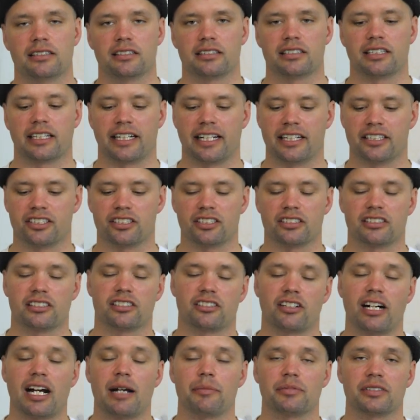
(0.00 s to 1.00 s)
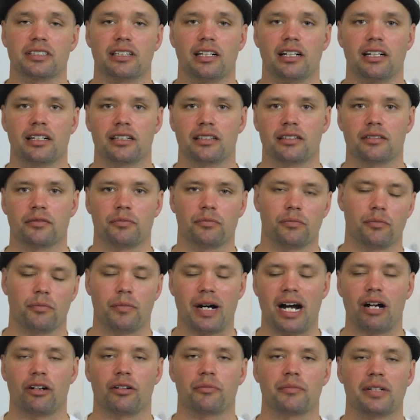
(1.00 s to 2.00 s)
to get your straps on,
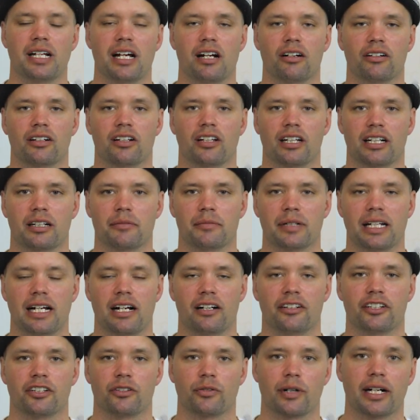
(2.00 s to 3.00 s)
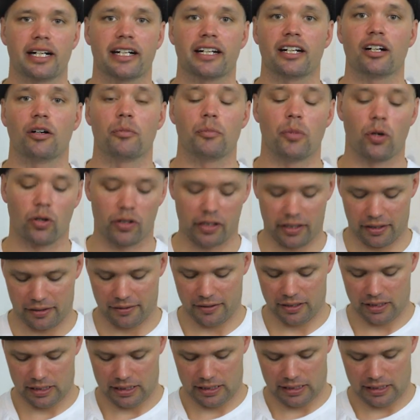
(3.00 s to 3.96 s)
mount them down, click them down, you're ready to go boarding.